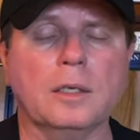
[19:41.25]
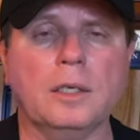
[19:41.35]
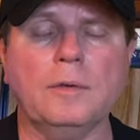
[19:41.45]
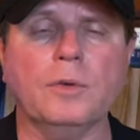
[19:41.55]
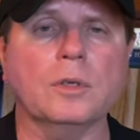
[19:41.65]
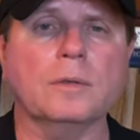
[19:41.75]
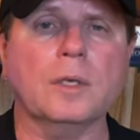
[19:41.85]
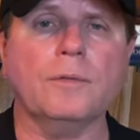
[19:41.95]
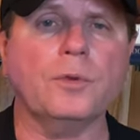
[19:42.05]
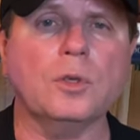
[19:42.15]
even
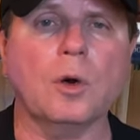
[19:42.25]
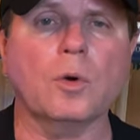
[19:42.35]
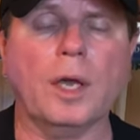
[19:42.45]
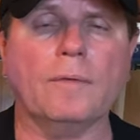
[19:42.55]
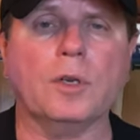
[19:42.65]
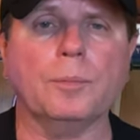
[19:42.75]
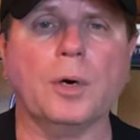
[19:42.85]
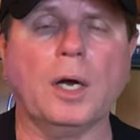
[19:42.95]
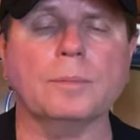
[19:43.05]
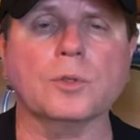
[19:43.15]
if you don't have any
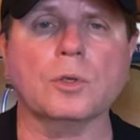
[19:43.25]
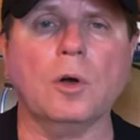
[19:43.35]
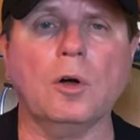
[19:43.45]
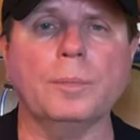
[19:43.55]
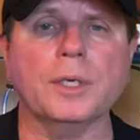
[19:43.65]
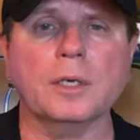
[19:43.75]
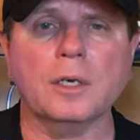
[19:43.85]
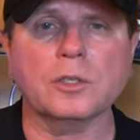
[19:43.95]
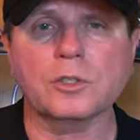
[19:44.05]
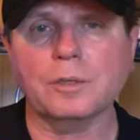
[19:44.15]
problems at all,
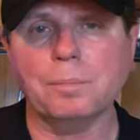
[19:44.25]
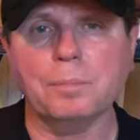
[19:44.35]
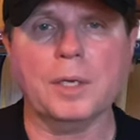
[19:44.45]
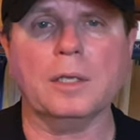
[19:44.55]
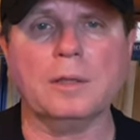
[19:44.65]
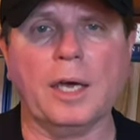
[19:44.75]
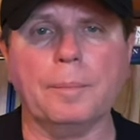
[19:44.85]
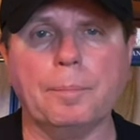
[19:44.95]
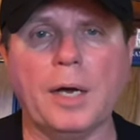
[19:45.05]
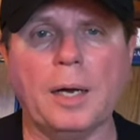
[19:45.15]
because the minute
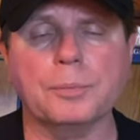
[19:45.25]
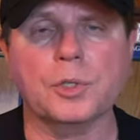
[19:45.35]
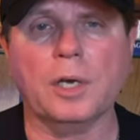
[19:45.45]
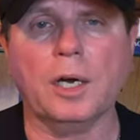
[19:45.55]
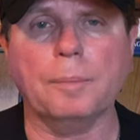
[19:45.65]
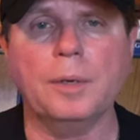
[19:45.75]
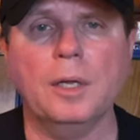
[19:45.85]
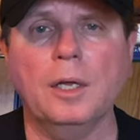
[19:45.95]
that pops up,